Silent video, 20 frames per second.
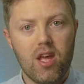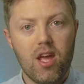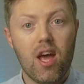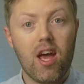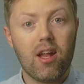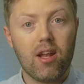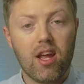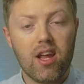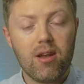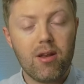
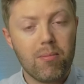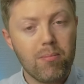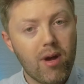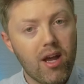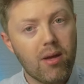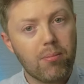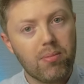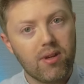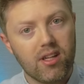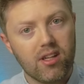And in
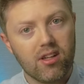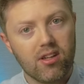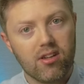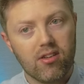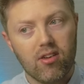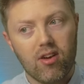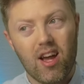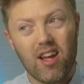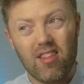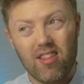my
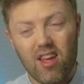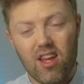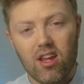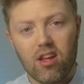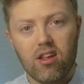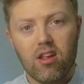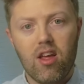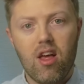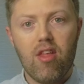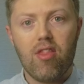opinion, I think
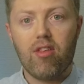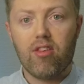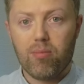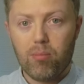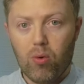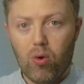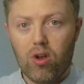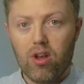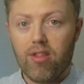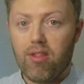the
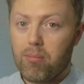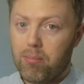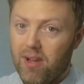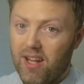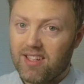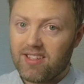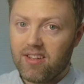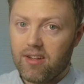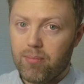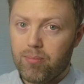smaller the
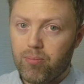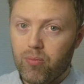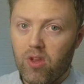better.